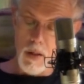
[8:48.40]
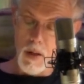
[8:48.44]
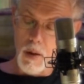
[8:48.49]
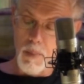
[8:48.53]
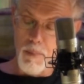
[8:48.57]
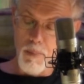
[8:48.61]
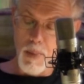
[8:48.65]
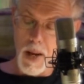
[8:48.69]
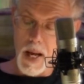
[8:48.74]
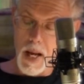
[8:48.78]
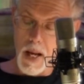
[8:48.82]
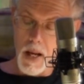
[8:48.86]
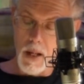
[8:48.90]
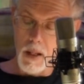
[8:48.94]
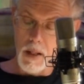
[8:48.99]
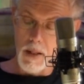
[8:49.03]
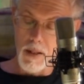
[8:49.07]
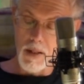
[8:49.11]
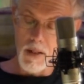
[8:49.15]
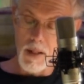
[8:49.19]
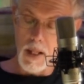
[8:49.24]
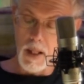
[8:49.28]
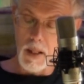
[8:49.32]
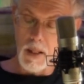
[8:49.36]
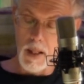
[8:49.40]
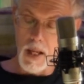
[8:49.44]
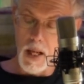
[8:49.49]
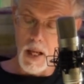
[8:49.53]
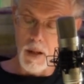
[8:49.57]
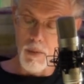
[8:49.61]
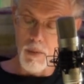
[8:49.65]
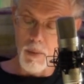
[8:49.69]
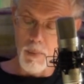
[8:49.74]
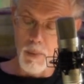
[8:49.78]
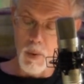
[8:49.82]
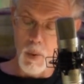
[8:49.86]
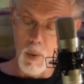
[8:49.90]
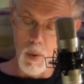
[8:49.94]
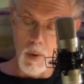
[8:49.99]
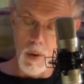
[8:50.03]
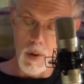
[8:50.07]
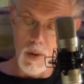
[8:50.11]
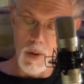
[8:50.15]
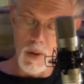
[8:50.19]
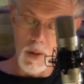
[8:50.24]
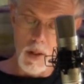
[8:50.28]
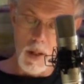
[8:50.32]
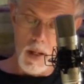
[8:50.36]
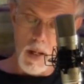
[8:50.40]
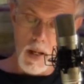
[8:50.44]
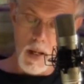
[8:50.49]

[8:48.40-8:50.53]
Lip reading: their pale and second-hand reports,